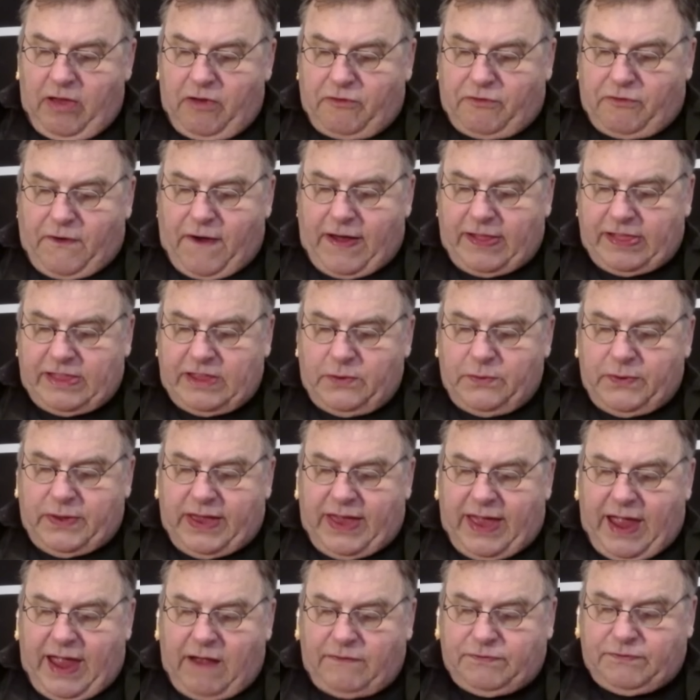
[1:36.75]
following
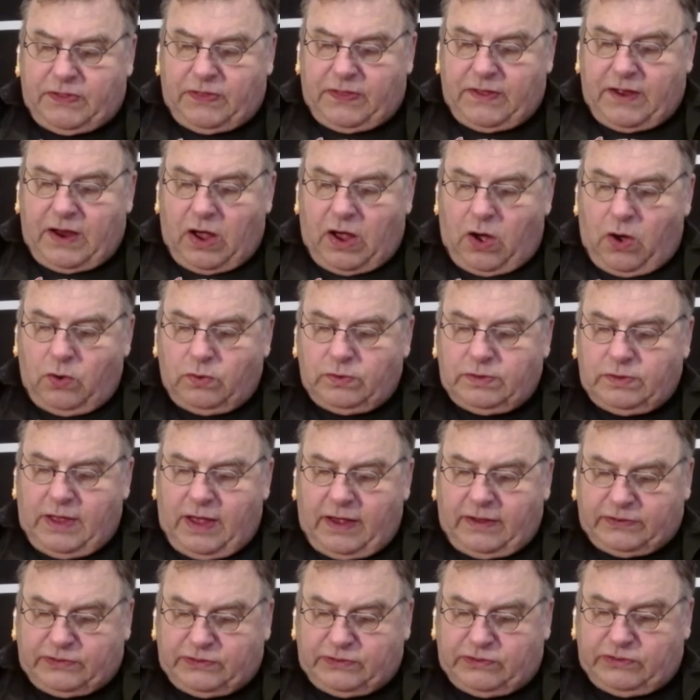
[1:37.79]
after their own
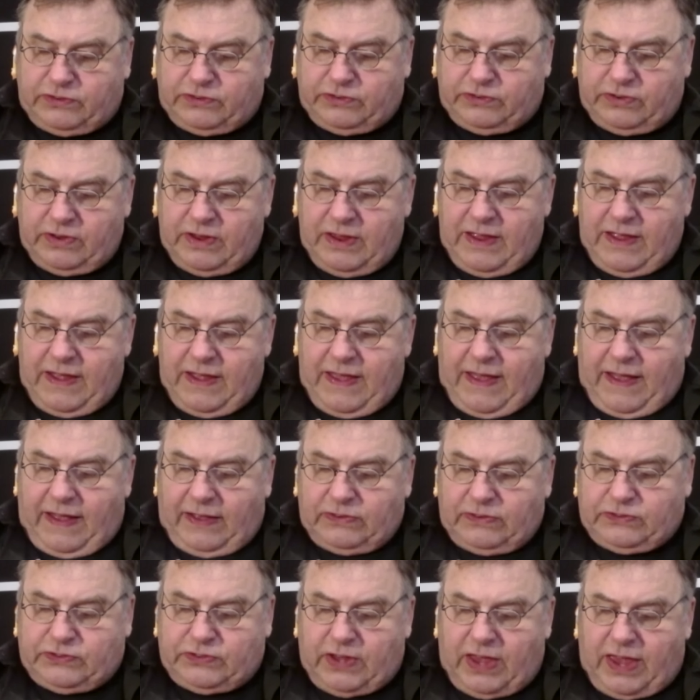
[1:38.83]
lusts
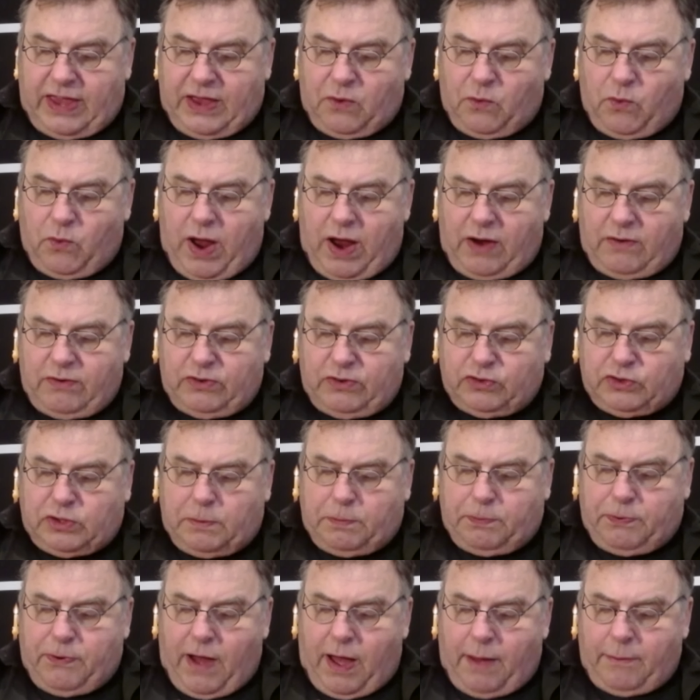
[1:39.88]
and saying, Where is the
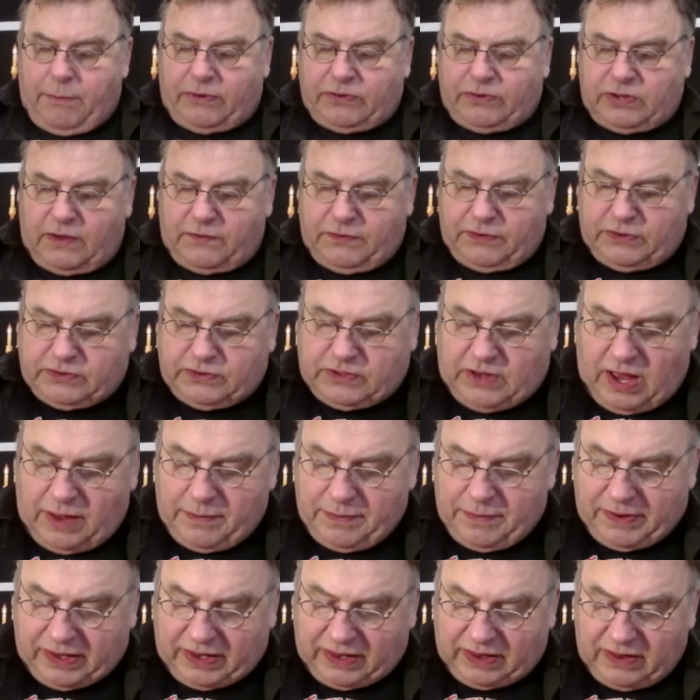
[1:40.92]
promise of his
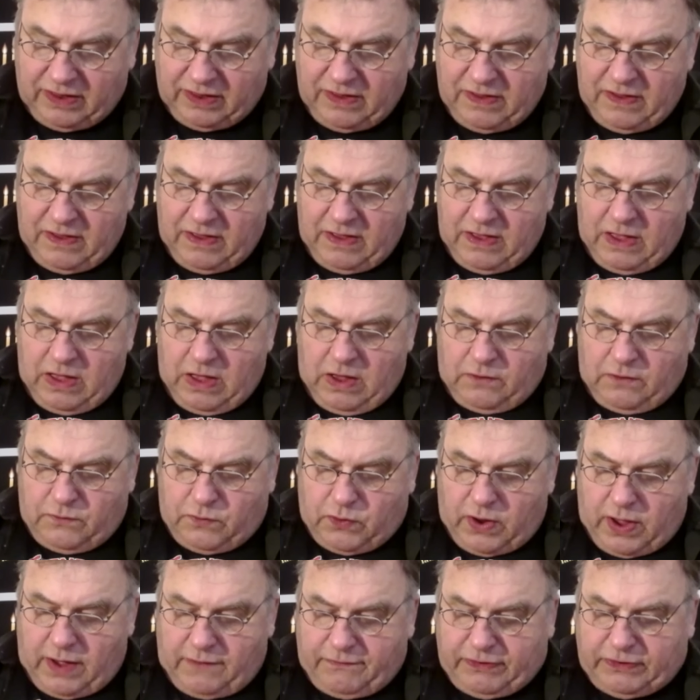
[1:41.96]
coming?
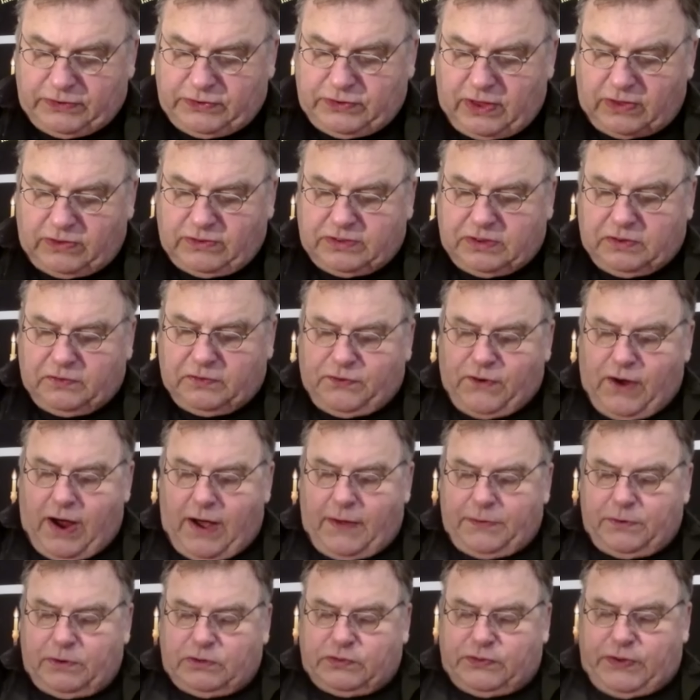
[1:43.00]
For ever since the
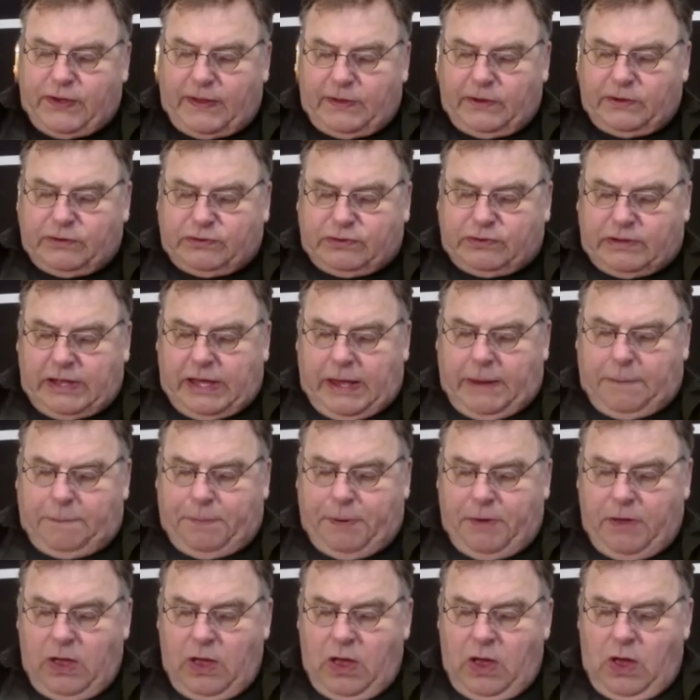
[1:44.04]
fathers fell asleep,
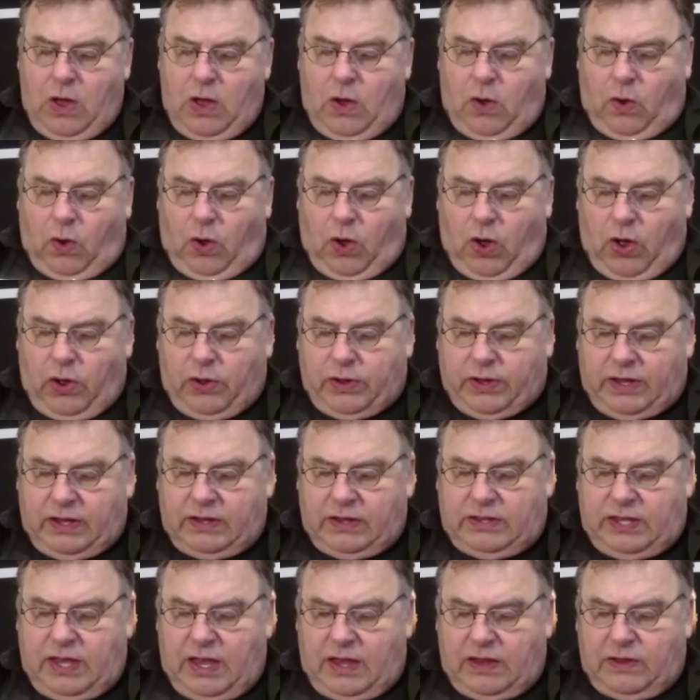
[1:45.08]
all
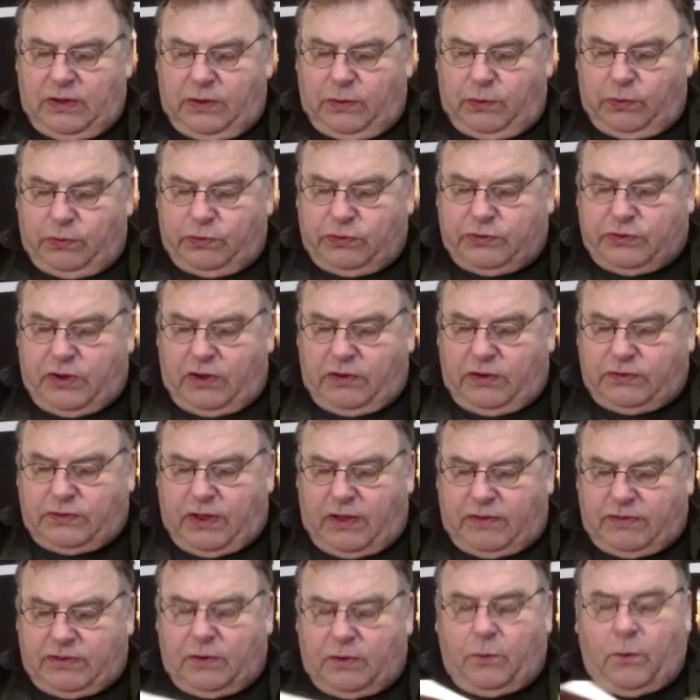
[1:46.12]
continues just
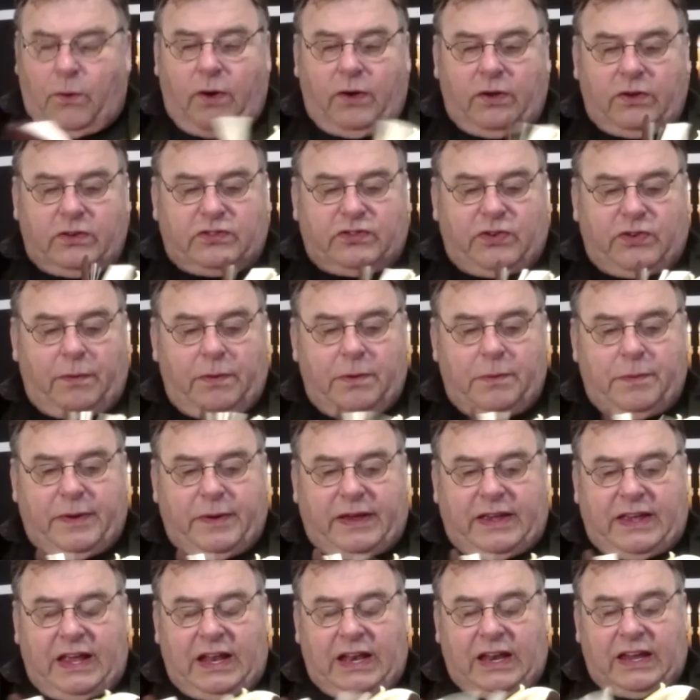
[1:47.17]
as it was from the
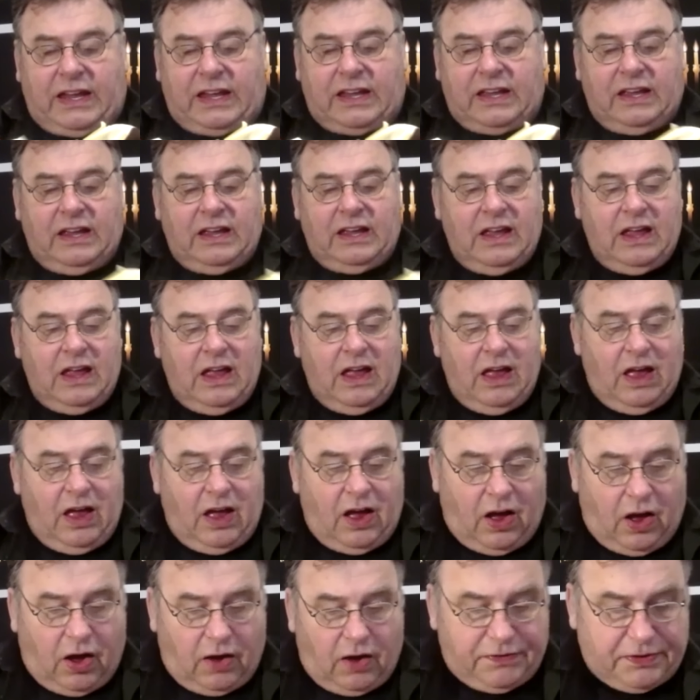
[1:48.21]
beginning
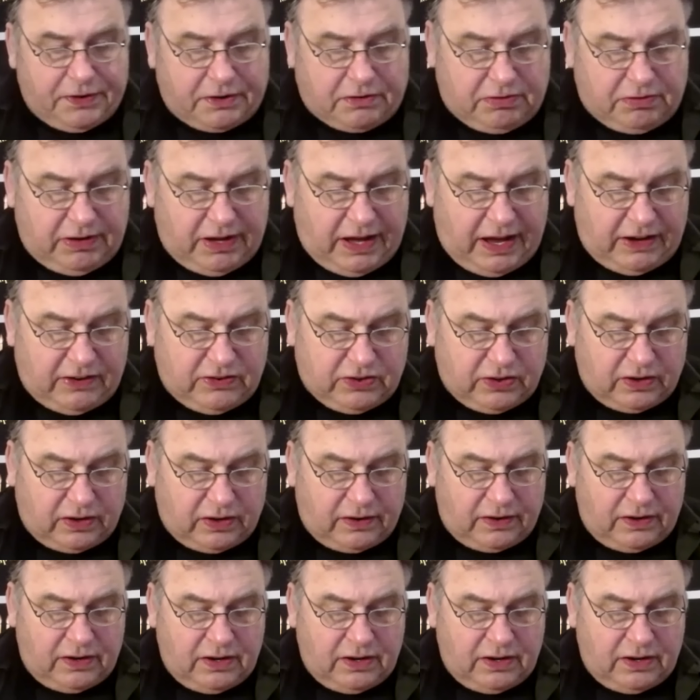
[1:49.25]
of the creation.